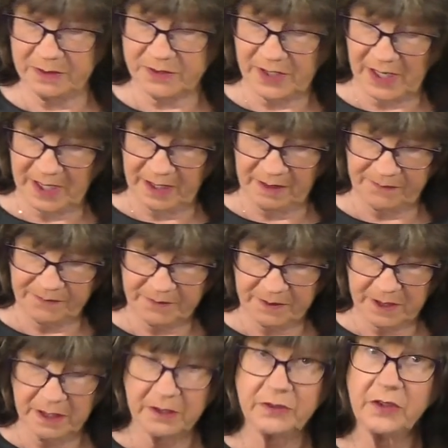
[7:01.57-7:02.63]
sang for
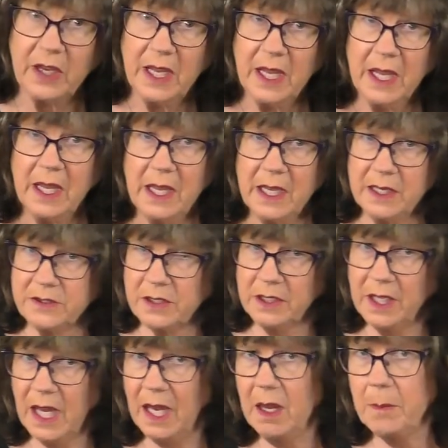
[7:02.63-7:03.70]
us is a
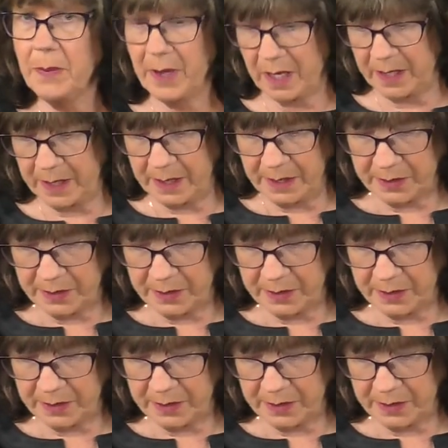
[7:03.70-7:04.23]
lullaby